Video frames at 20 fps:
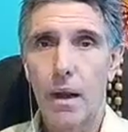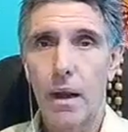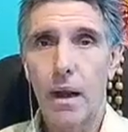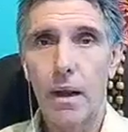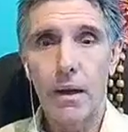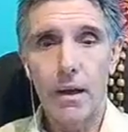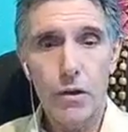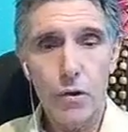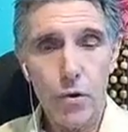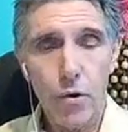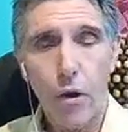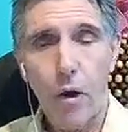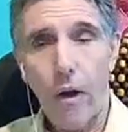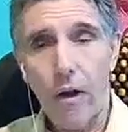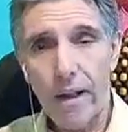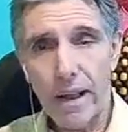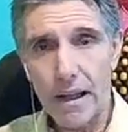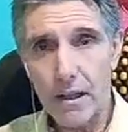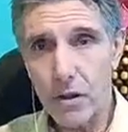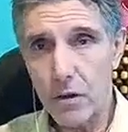And as
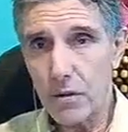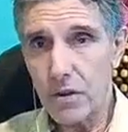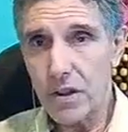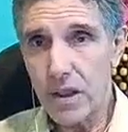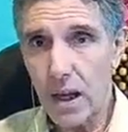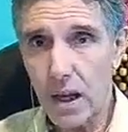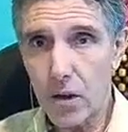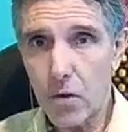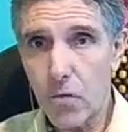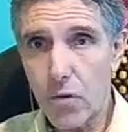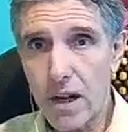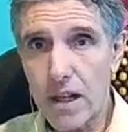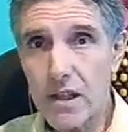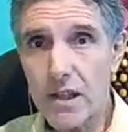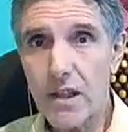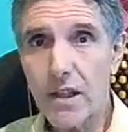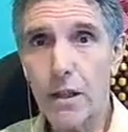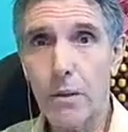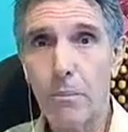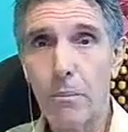you start
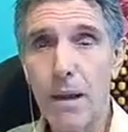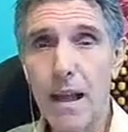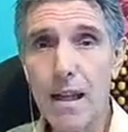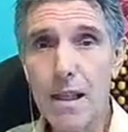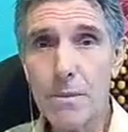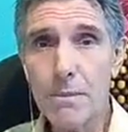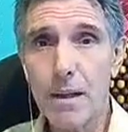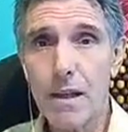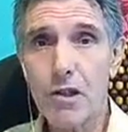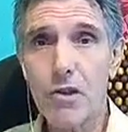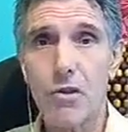raising the plasma,